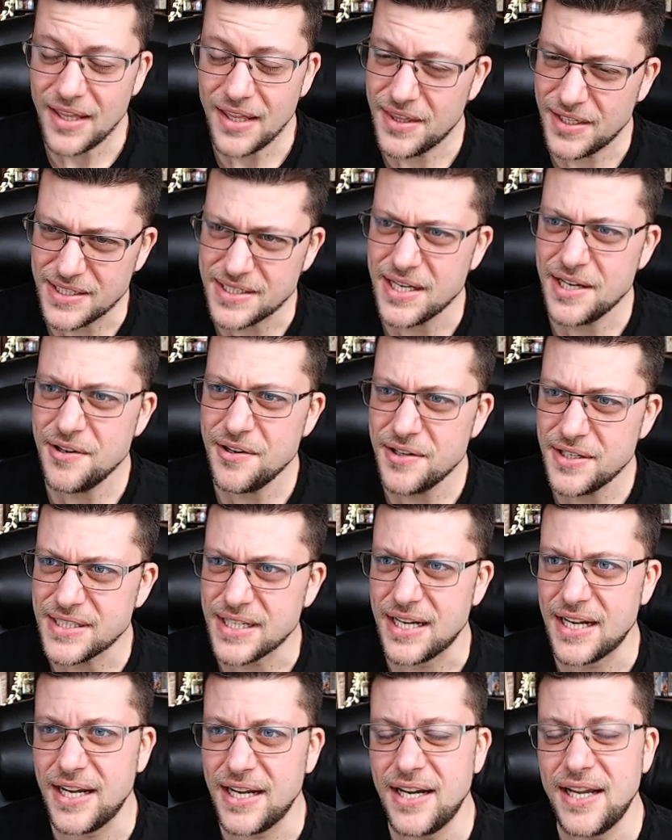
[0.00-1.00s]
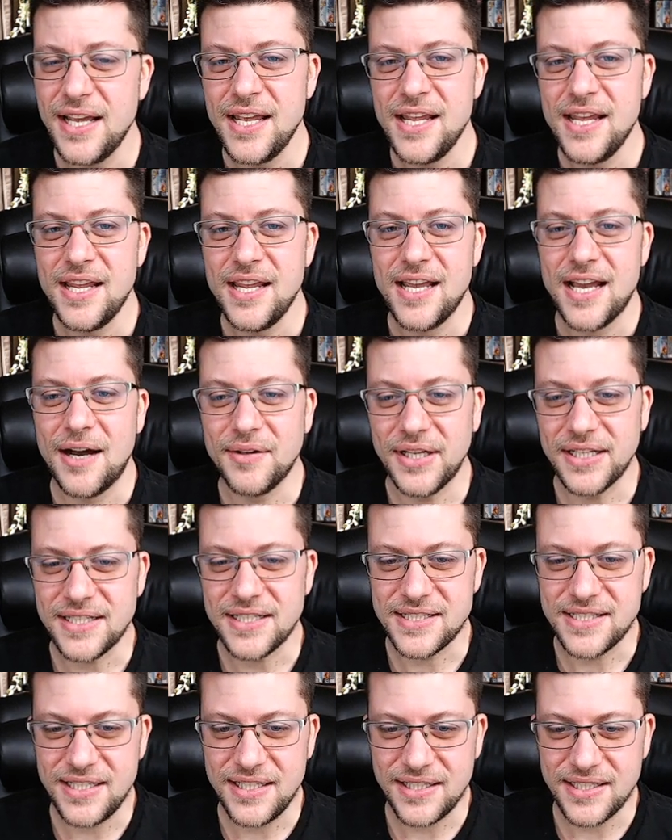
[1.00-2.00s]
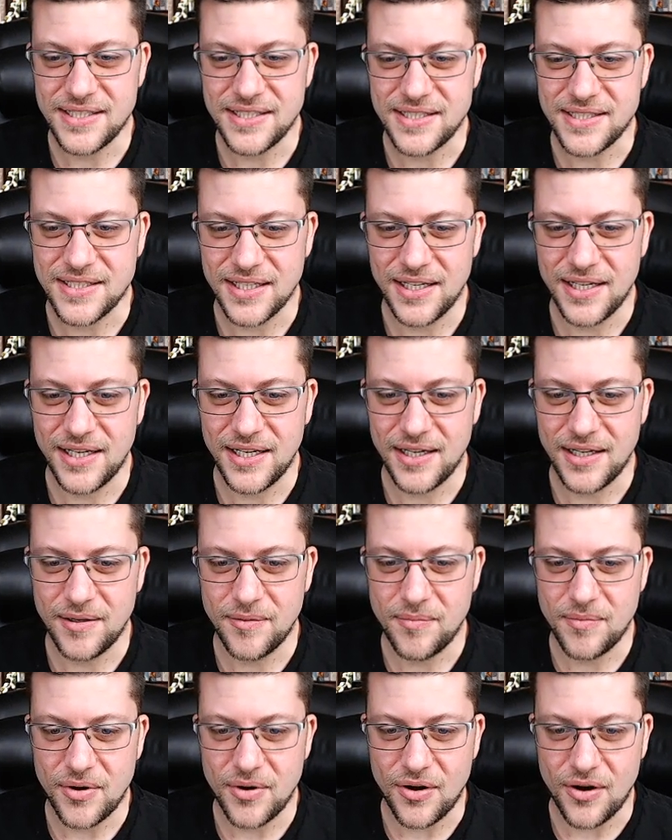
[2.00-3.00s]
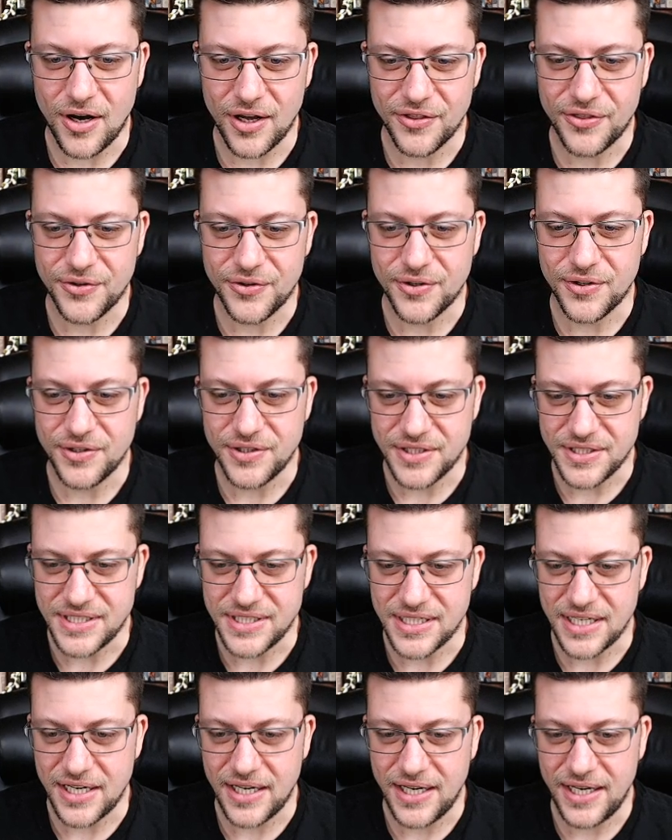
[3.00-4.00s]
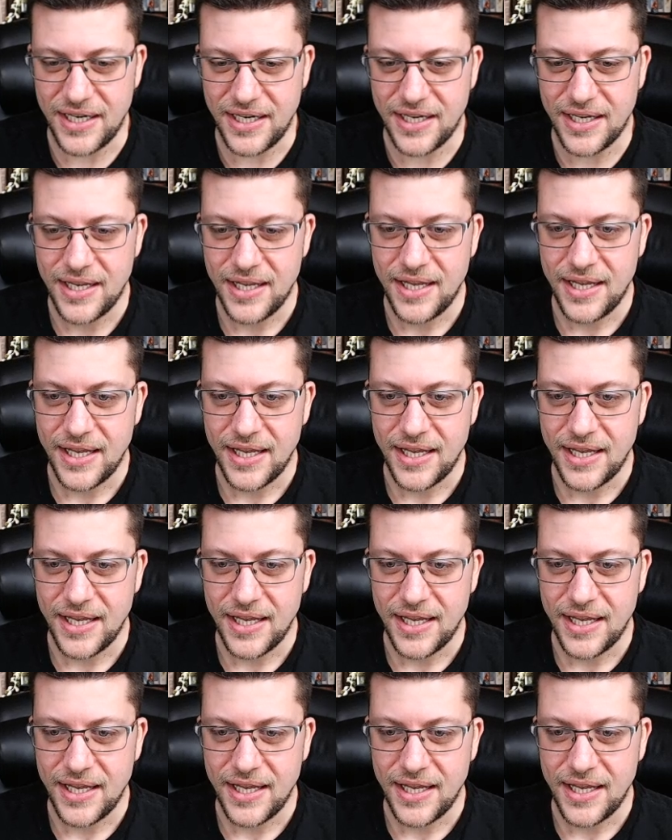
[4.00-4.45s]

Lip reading: I would like to see this author design